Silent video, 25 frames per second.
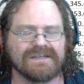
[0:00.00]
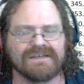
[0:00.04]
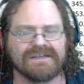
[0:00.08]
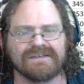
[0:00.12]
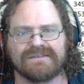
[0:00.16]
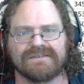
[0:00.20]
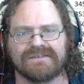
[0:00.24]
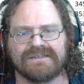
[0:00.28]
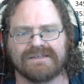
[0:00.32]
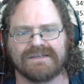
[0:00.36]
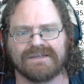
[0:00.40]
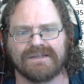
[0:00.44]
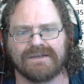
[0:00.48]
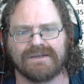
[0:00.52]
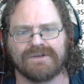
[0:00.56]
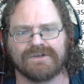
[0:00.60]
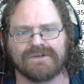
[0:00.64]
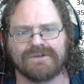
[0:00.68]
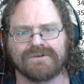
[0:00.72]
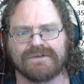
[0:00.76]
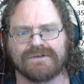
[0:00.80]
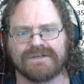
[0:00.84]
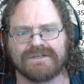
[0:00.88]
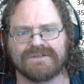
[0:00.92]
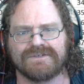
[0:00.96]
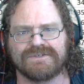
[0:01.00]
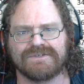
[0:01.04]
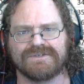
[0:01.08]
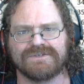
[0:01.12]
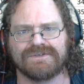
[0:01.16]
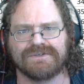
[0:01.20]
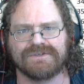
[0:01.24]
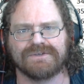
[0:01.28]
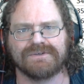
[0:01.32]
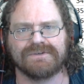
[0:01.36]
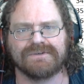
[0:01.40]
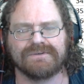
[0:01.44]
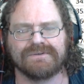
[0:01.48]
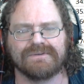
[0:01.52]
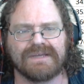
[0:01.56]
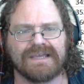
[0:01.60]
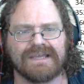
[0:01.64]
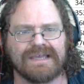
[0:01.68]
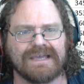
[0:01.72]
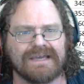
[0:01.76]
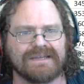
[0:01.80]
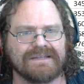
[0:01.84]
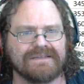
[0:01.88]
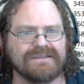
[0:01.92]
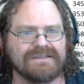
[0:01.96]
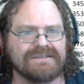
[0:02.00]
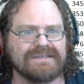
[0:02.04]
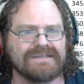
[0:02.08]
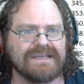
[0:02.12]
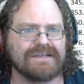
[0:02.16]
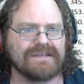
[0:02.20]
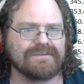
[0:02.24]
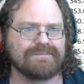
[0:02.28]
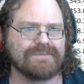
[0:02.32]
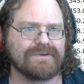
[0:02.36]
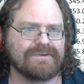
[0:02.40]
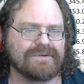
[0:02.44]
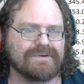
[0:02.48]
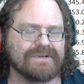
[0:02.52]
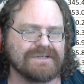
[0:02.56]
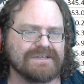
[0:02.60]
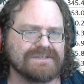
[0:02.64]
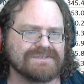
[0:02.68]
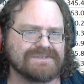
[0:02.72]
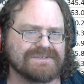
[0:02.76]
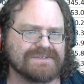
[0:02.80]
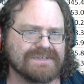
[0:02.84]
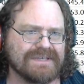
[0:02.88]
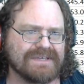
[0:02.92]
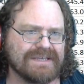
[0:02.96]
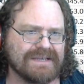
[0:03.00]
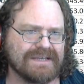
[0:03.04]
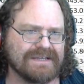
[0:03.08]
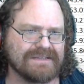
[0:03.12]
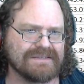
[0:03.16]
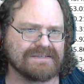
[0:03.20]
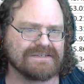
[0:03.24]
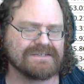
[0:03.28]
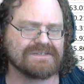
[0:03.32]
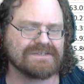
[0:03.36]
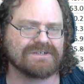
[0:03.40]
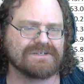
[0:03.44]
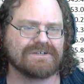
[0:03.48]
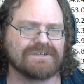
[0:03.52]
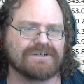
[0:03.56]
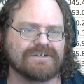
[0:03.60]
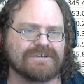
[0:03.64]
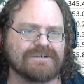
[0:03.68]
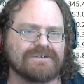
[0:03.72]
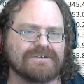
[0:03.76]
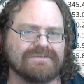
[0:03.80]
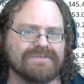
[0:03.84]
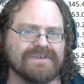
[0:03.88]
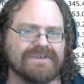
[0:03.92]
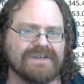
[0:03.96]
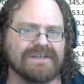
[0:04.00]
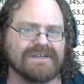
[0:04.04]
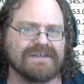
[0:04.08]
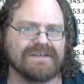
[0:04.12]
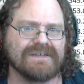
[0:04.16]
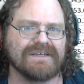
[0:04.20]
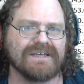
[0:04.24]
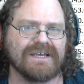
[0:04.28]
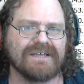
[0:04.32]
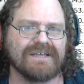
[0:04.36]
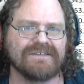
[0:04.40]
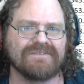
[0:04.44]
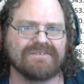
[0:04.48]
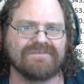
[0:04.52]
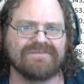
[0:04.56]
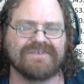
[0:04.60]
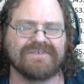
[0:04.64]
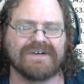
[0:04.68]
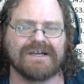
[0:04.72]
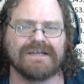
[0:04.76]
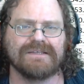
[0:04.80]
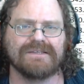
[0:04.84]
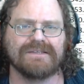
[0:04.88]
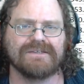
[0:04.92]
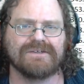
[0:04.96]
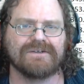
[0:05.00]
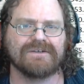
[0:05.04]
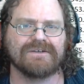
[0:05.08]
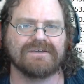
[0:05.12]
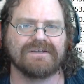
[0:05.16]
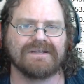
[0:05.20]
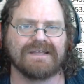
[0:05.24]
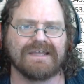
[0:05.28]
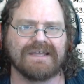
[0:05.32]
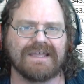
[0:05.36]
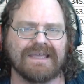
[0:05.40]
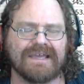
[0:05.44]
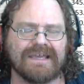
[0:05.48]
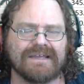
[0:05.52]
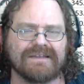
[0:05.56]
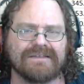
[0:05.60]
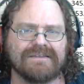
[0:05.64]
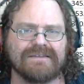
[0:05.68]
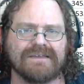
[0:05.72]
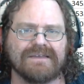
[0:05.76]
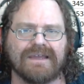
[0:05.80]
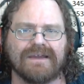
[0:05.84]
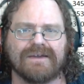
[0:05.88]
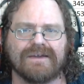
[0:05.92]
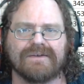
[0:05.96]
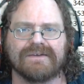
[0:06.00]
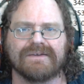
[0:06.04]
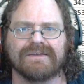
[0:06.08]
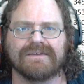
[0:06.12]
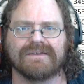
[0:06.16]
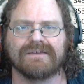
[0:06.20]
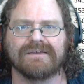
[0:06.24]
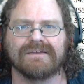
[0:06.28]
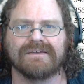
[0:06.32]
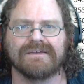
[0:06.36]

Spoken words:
Then you're going to add in the data points and this curve, and then finally you're going to add in the area.